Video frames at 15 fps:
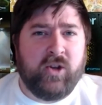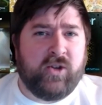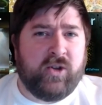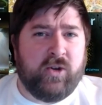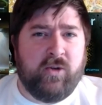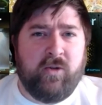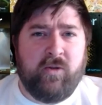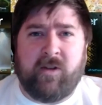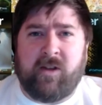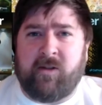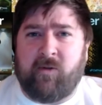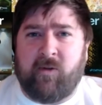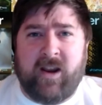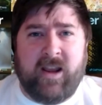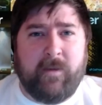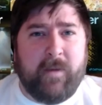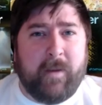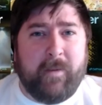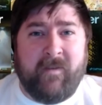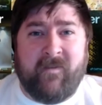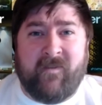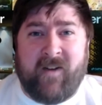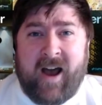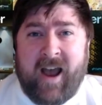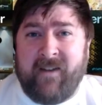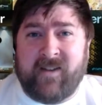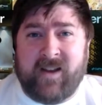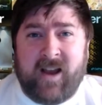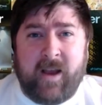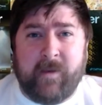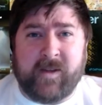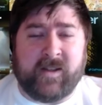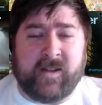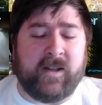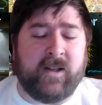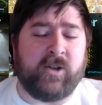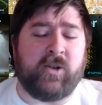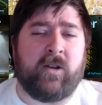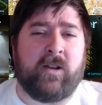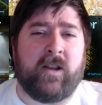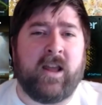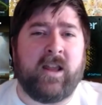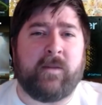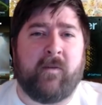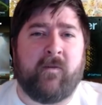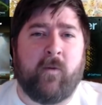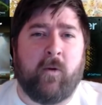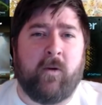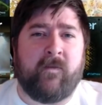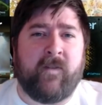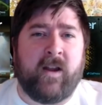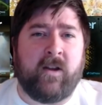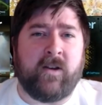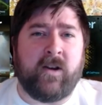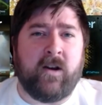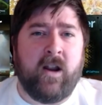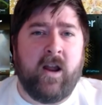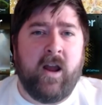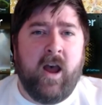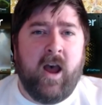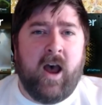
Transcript: 2, 3, maybe 5 times its initial length before failure.